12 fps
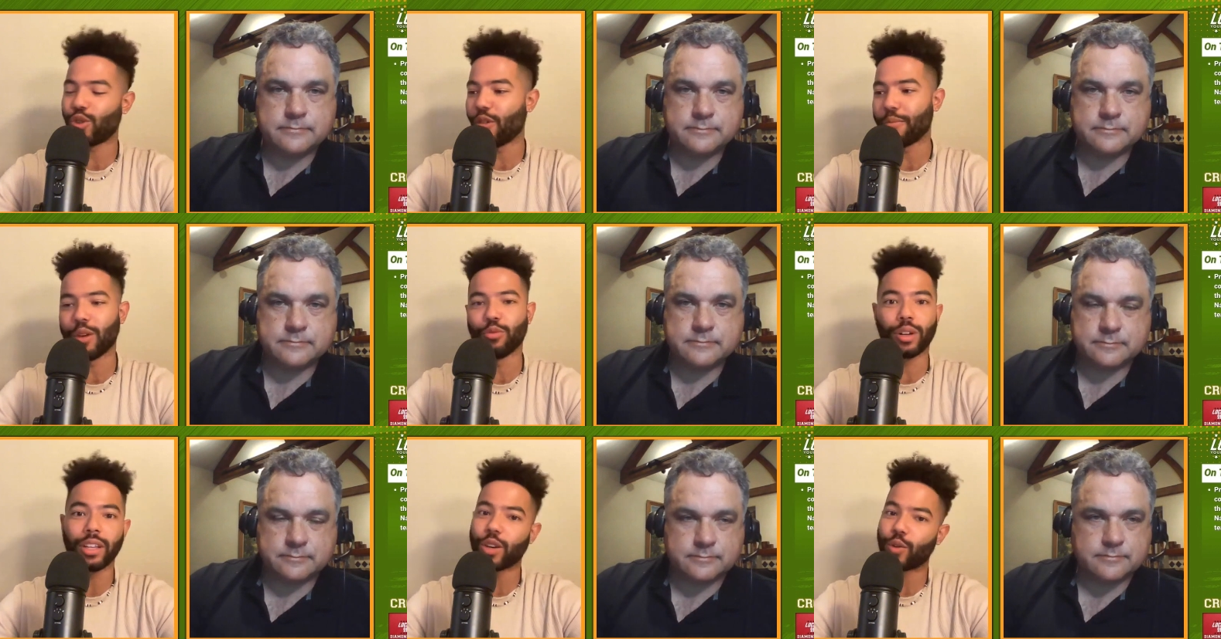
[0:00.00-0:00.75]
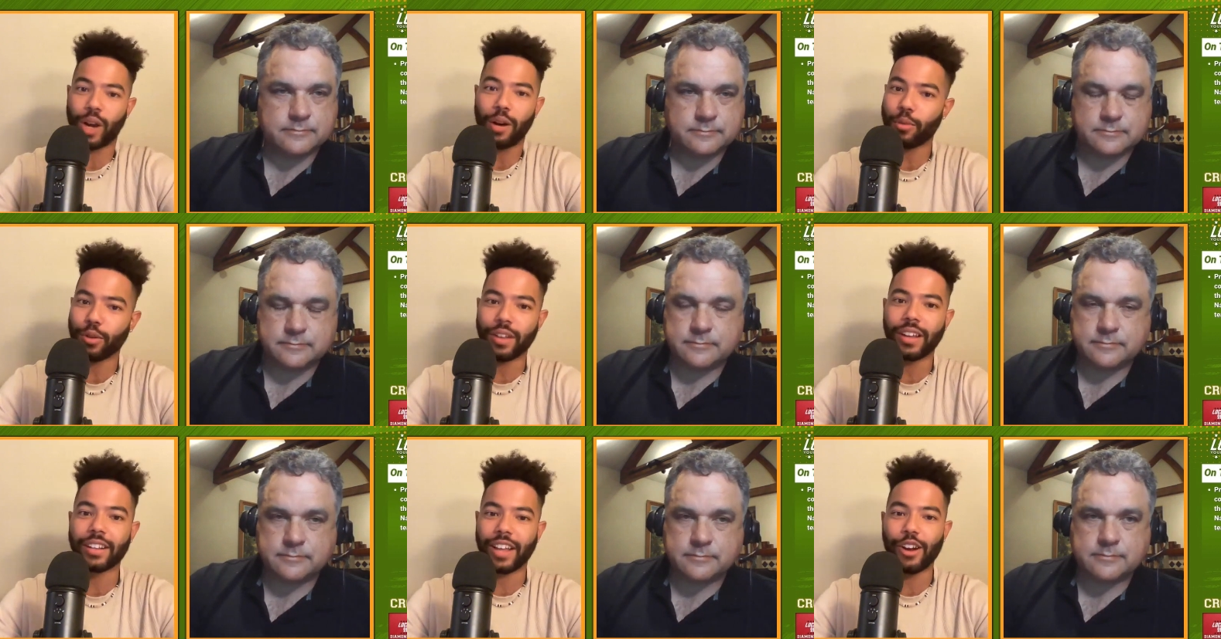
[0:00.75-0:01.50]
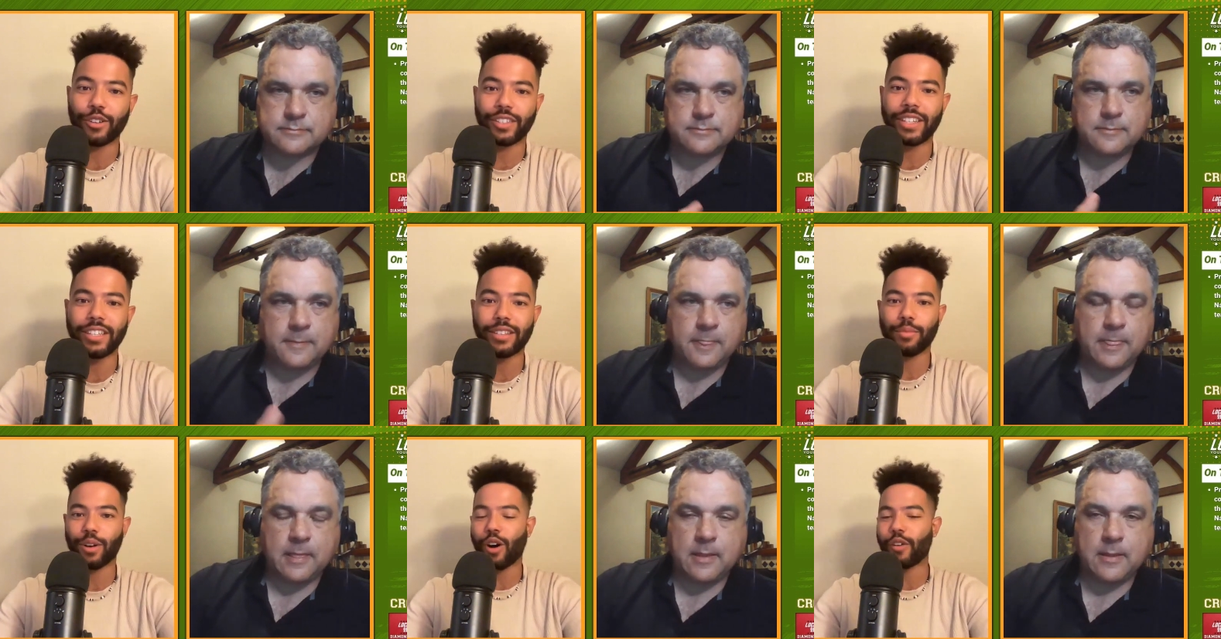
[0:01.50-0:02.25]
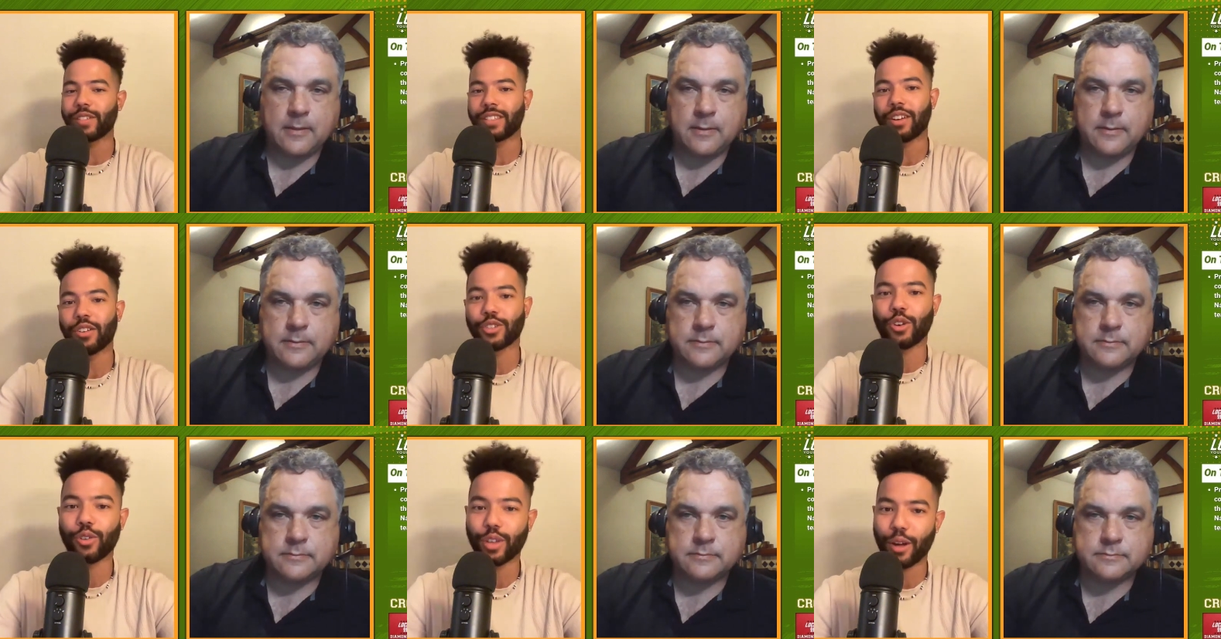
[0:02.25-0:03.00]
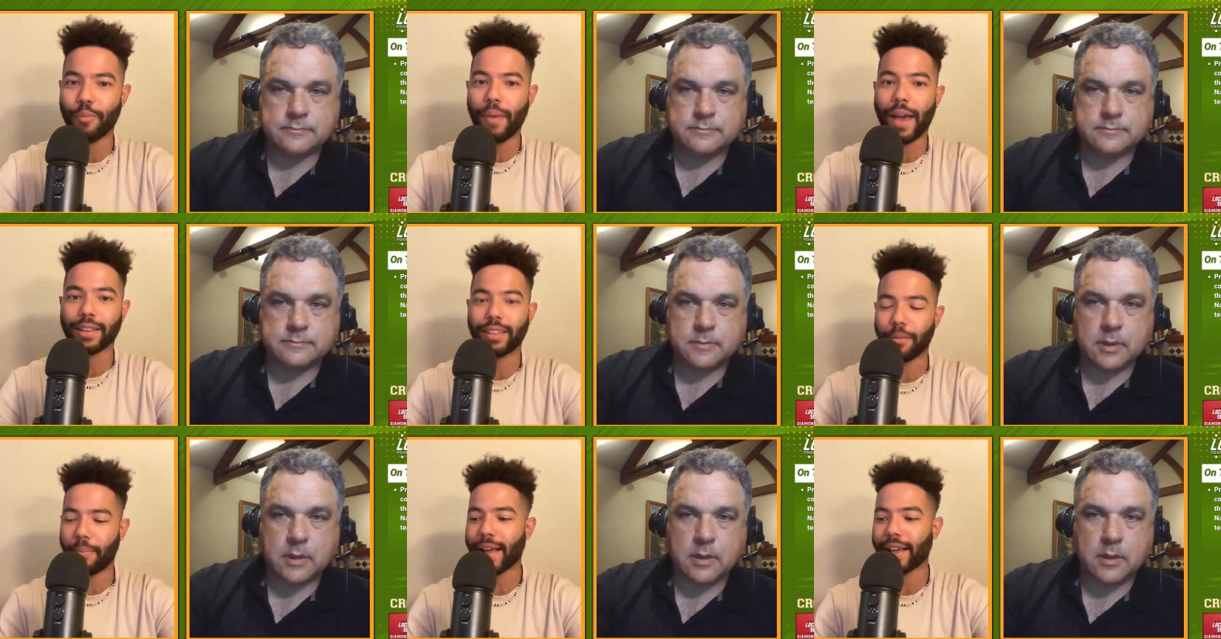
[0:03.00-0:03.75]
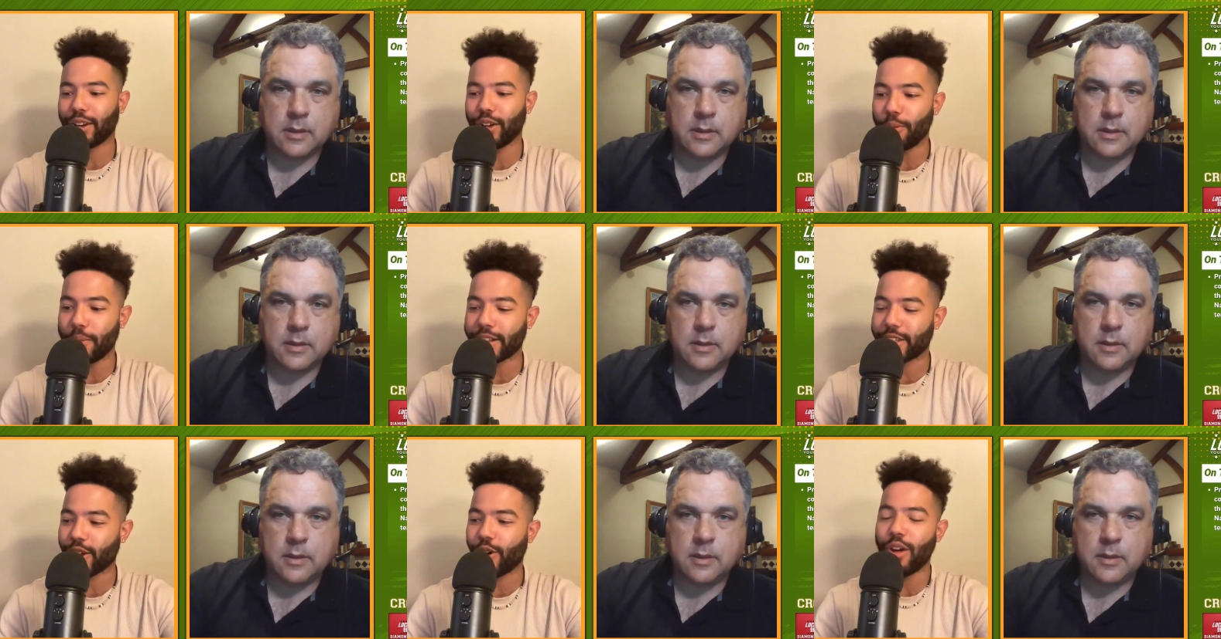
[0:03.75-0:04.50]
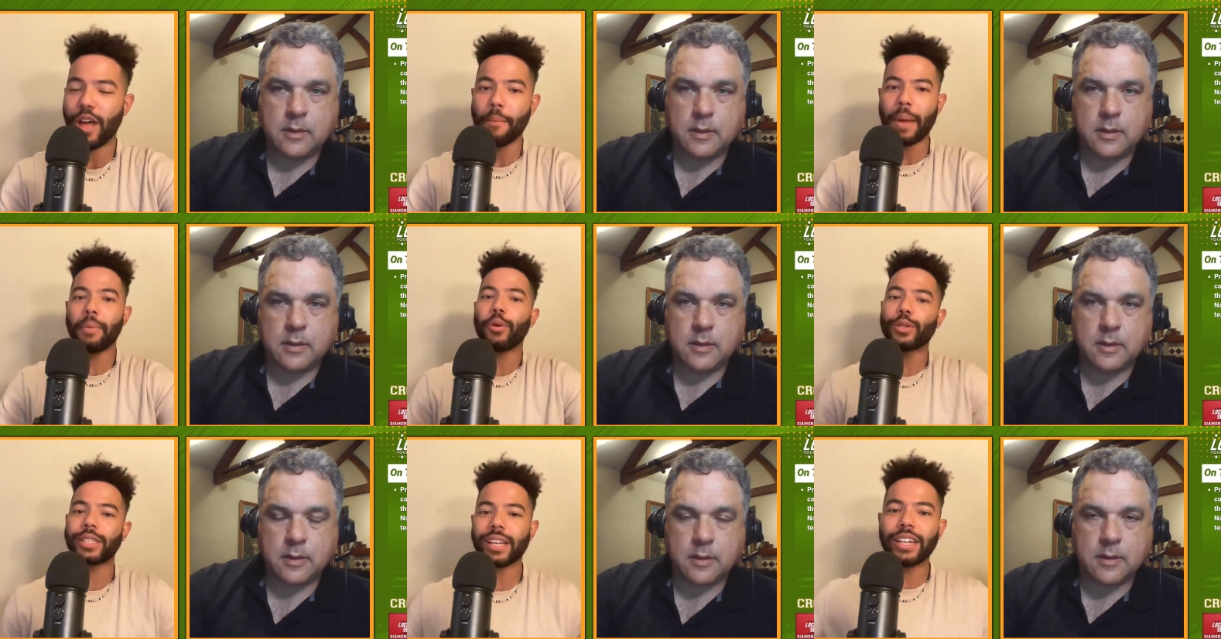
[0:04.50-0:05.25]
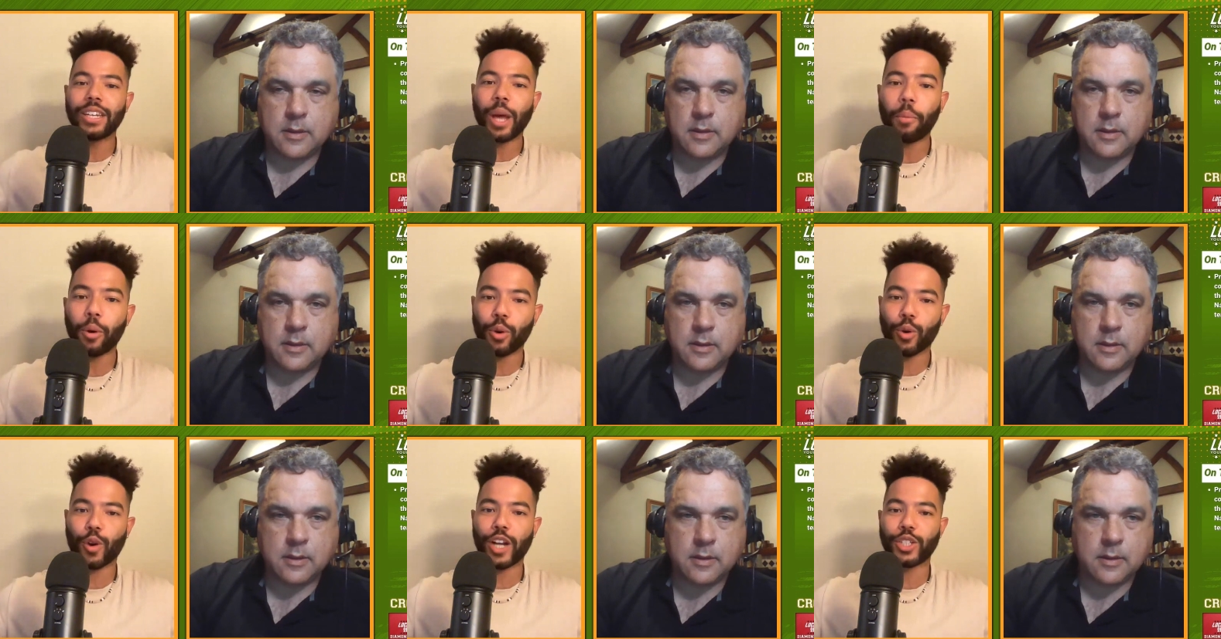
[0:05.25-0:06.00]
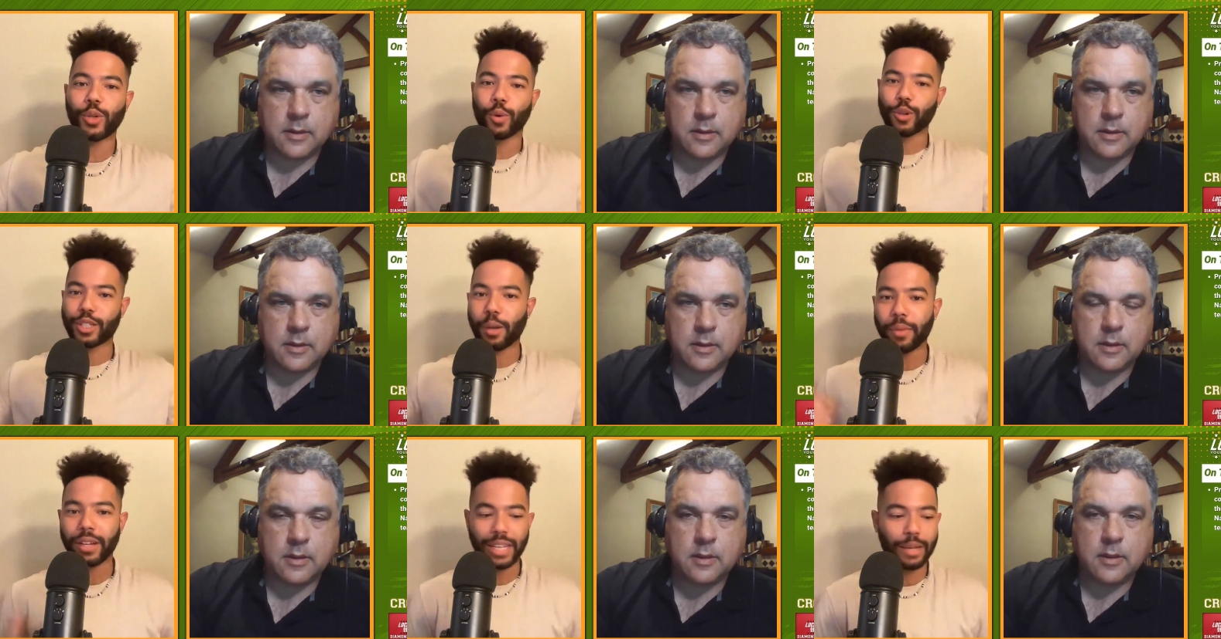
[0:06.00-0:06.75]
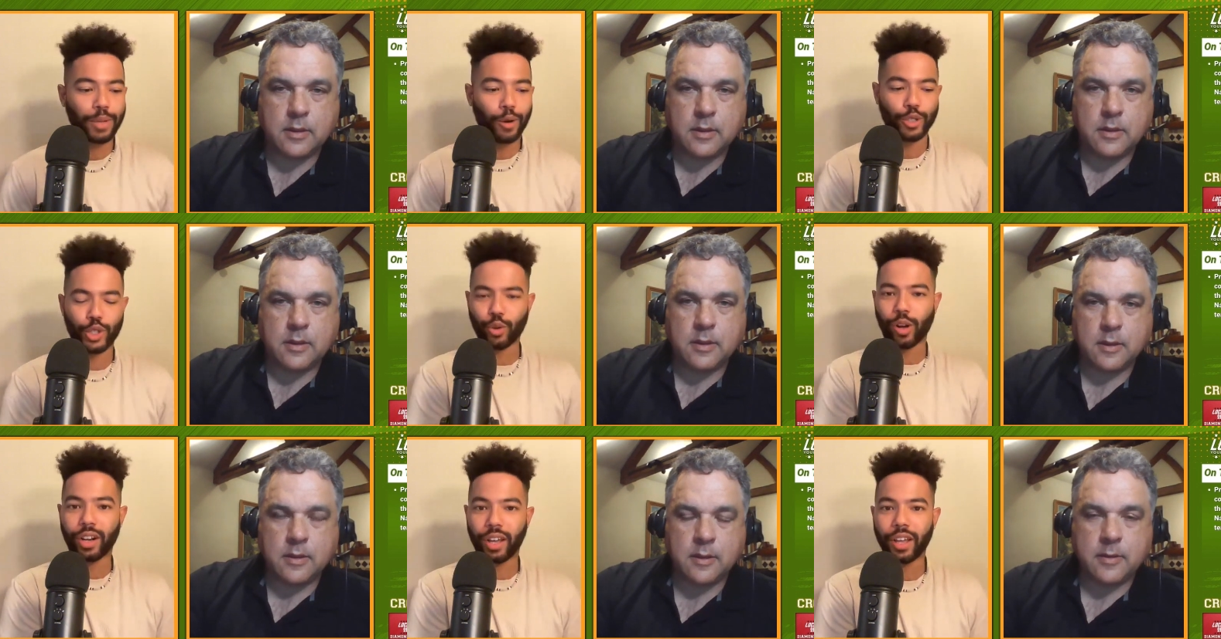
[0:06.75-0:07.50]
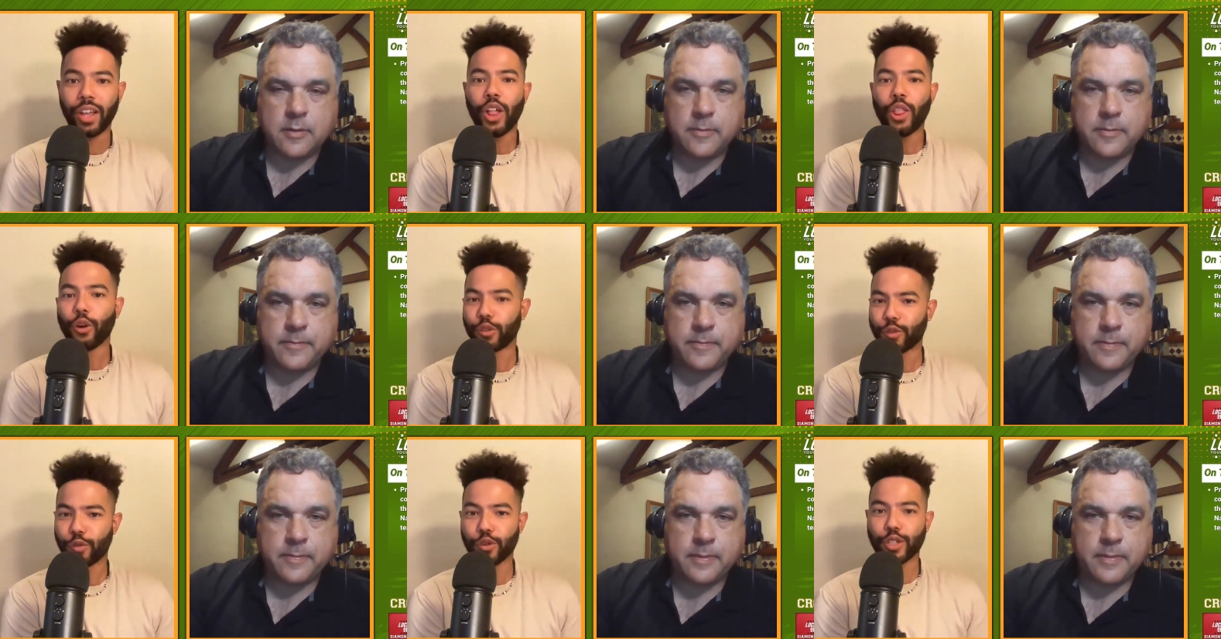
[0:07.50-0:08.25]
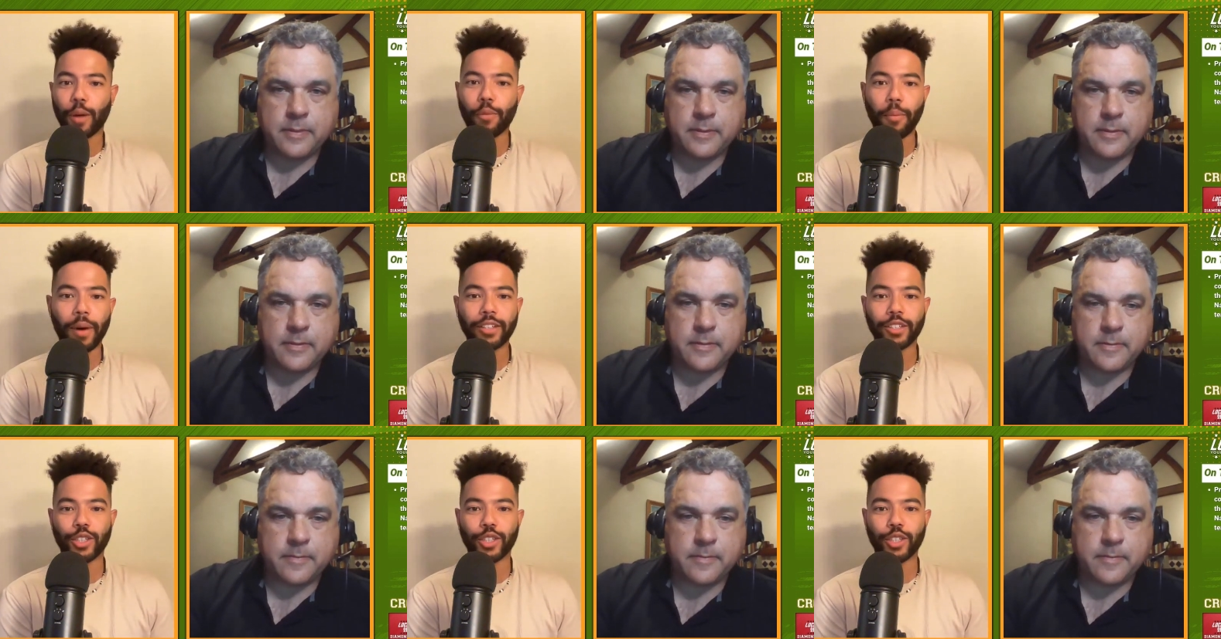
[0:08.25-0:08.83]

Speaker 1: who have been really incredible the entire season, but all of a sudden are starting to come back to the pack a little bit. So maybe we're seeing a double regression where some of the teams that were struggling those first couple of months are